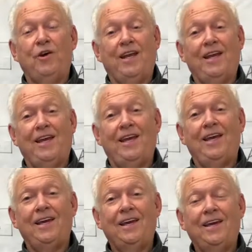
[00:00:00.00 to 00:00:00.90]
And
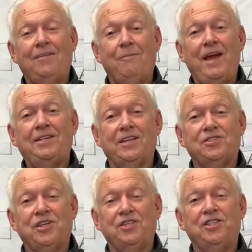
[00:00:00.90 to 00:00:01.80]
he made the
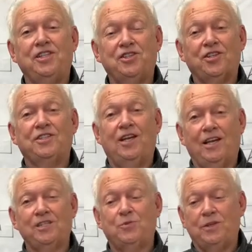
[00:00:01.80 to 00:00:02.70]
decision. He's going to tell
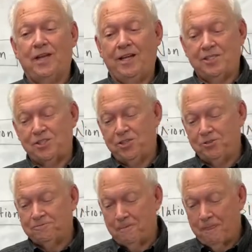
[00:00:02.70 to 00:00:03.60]
us what that is too.